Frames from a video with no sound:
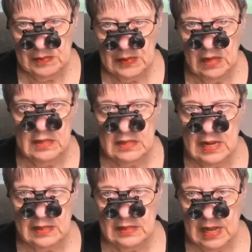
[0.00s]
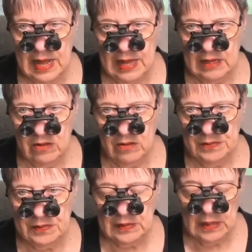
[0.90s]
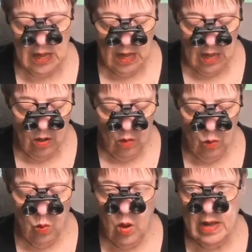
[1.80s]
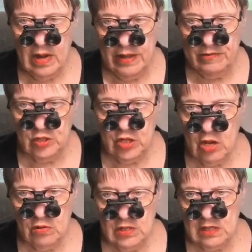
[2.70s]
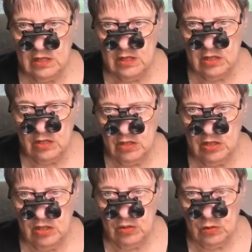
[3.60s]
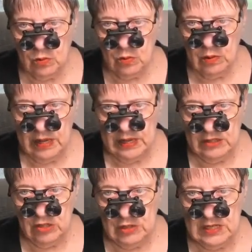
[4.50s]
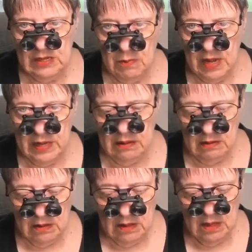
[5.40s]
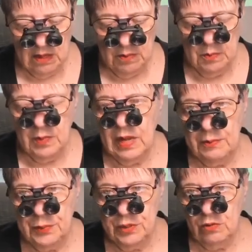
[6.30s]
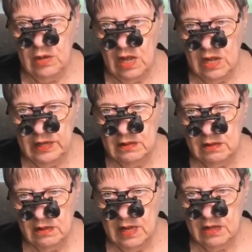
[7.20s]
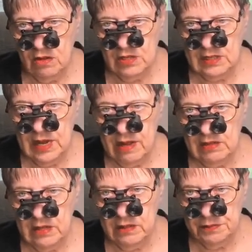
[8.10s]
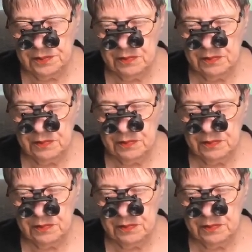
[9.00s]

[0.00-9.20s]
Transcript: this next diagonal. What I've chosen to do, and you see my blue line that goes down here,